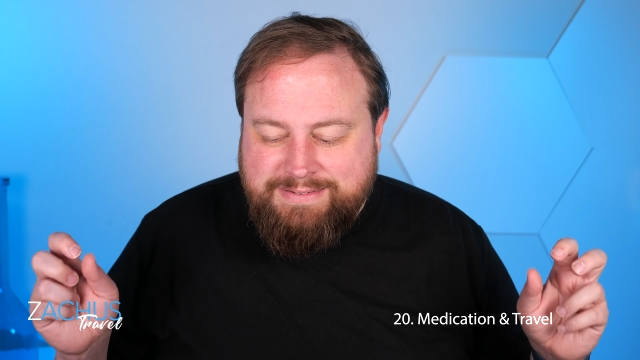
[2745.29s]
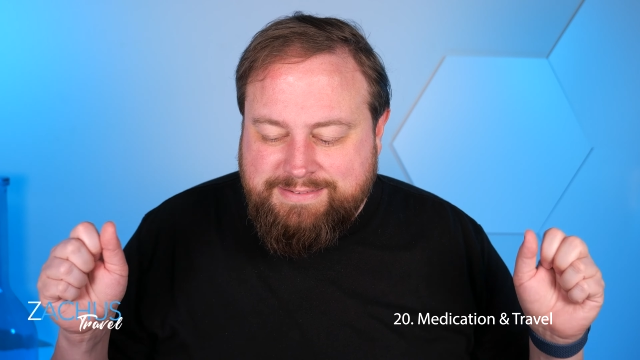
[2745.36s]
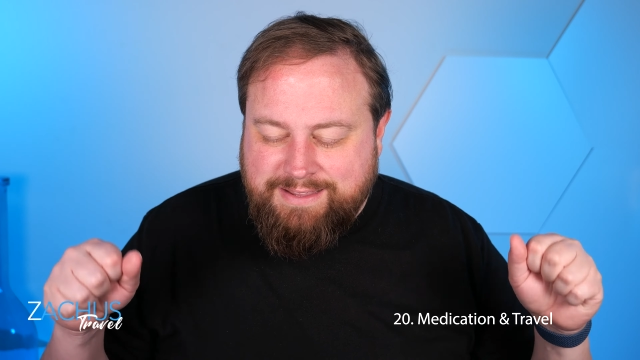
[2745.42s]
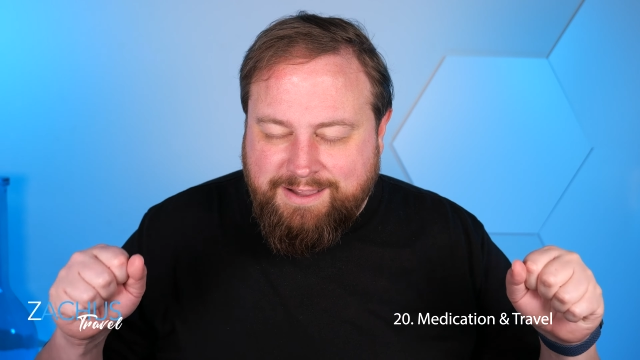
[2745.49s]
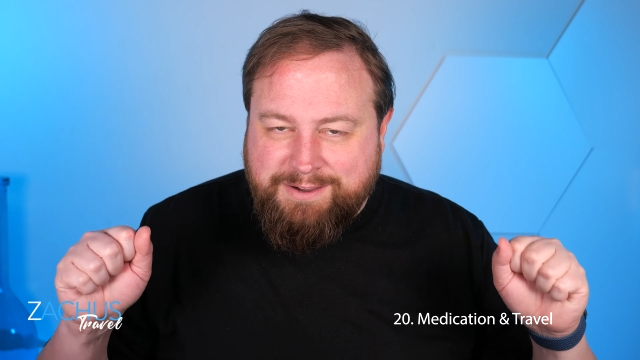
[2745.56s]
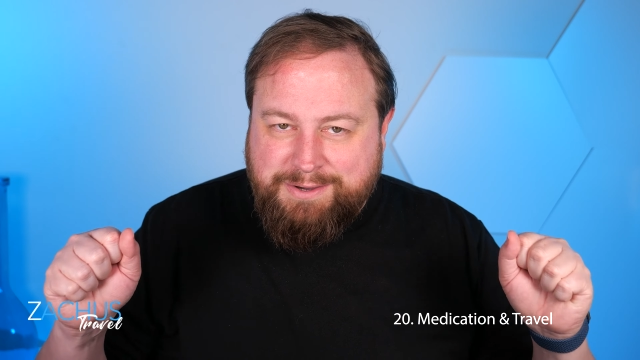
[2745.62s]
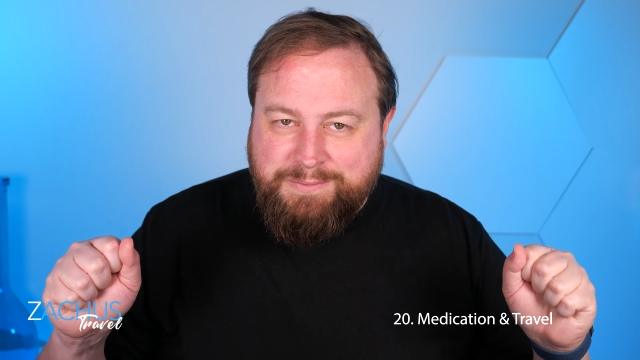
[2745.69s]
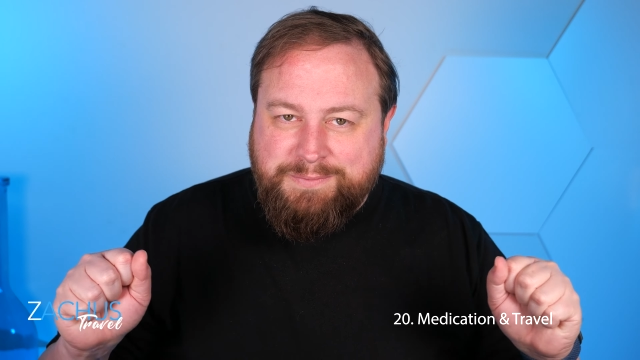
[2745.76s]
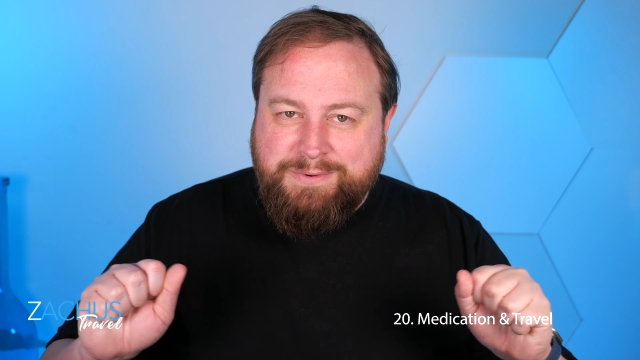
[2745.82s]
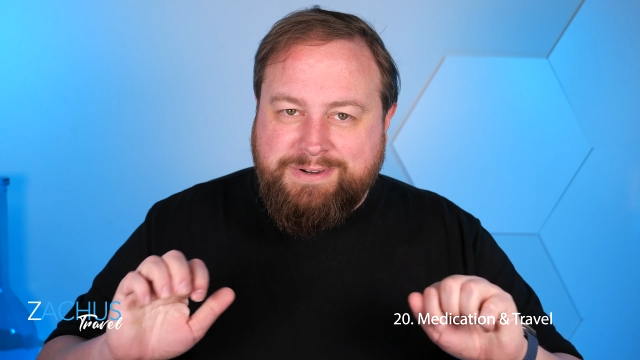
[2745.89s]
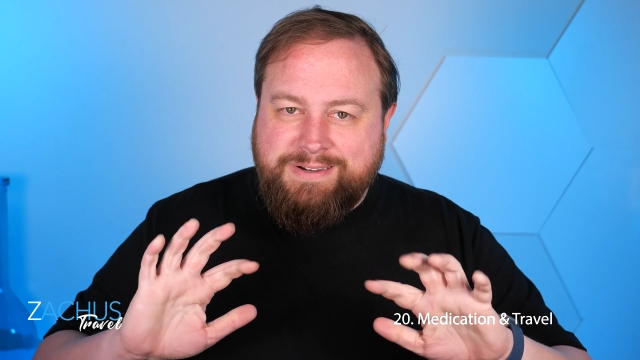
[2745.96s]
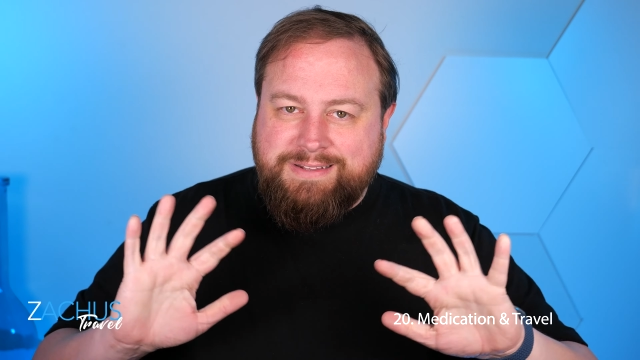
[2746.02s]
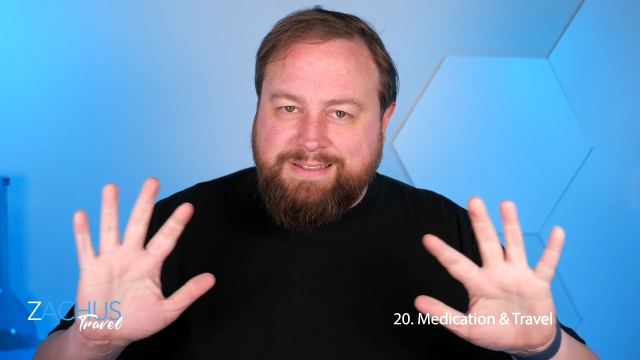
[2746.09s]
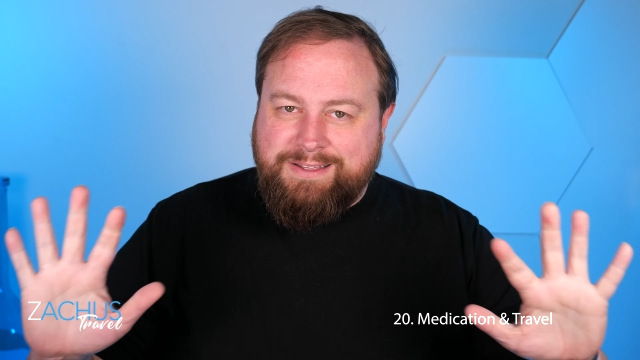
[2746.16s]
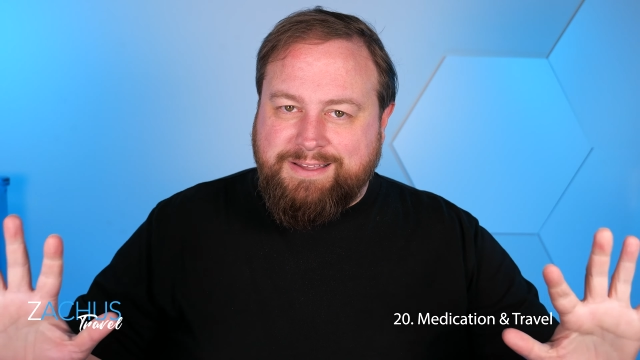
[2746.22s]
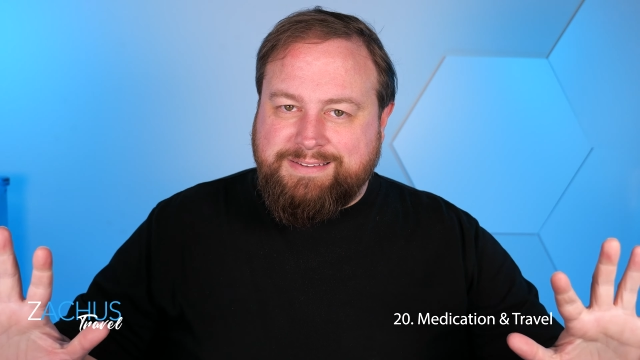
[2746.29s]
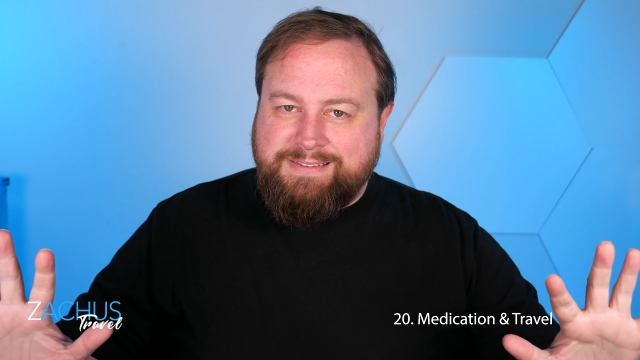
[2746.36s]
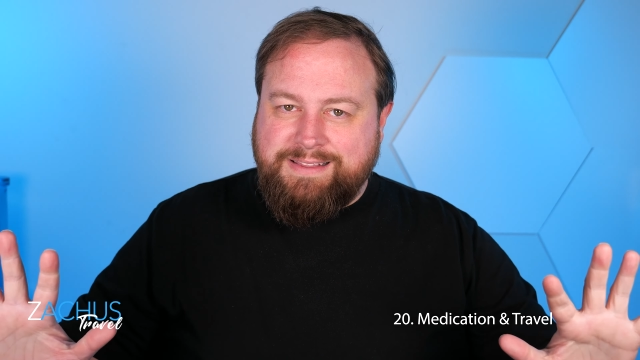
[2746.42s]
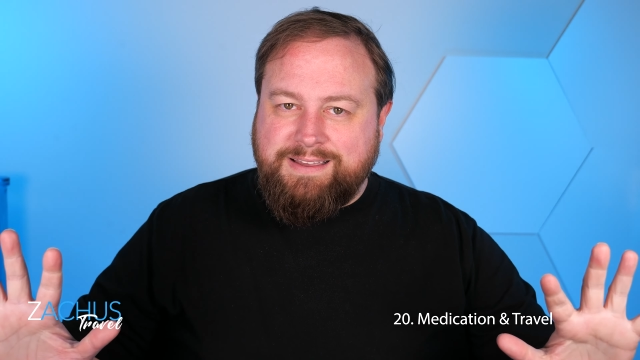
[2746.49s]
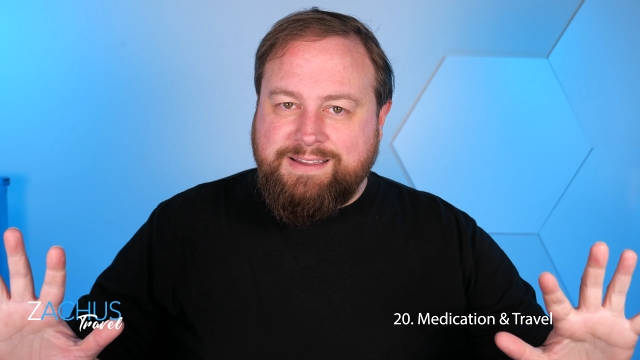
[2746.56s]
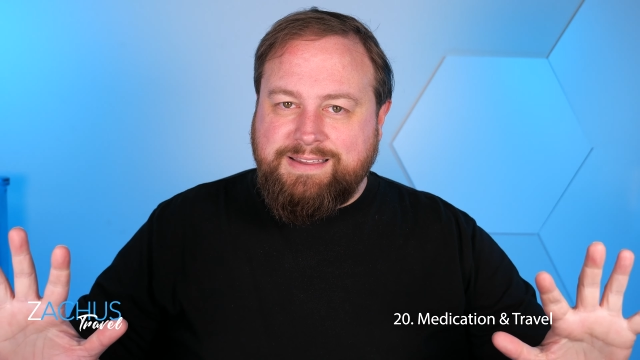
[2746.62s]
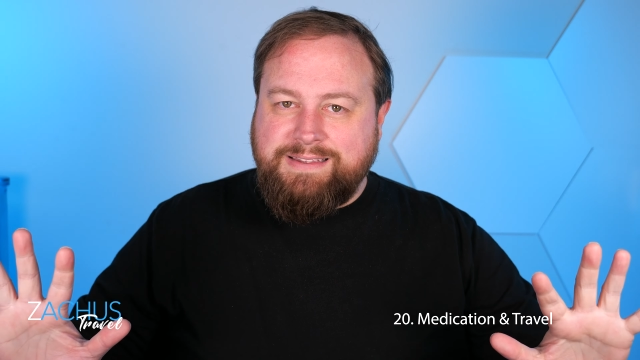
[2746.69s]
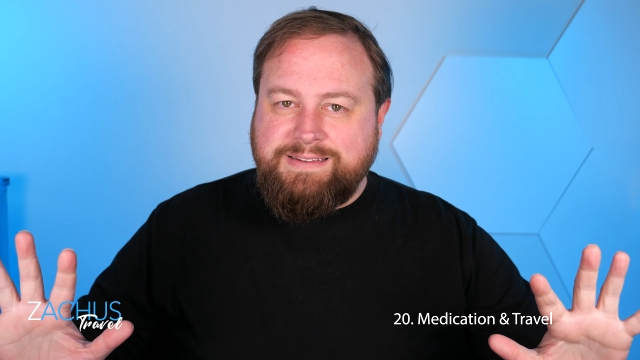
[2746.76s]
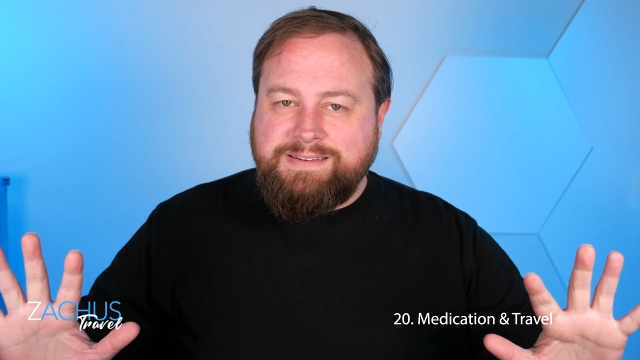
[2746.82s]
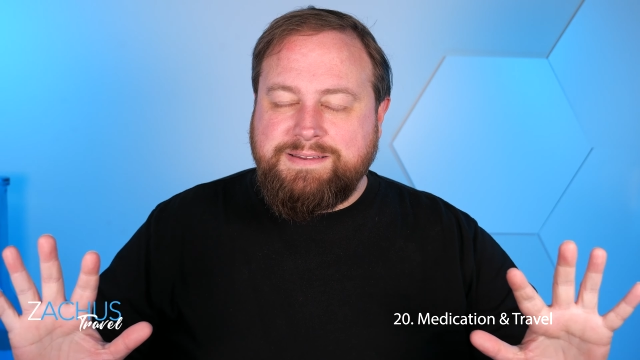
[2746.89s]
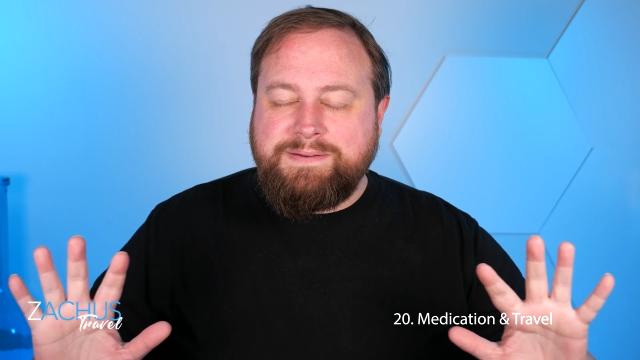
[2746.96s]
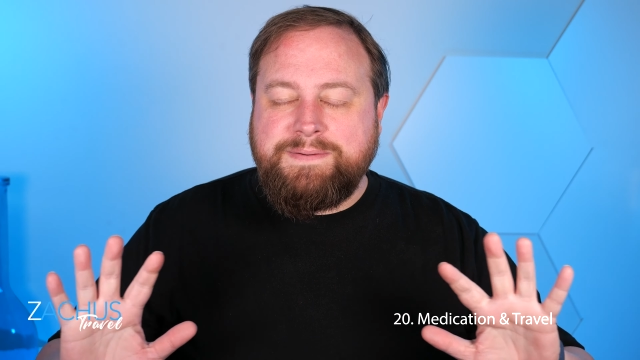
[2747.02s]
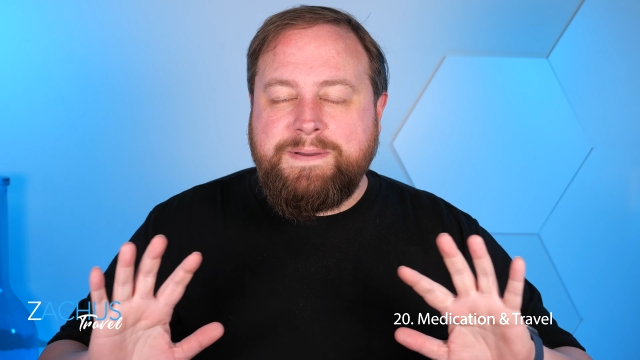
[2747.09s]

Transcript: knock on wood, lost luggage,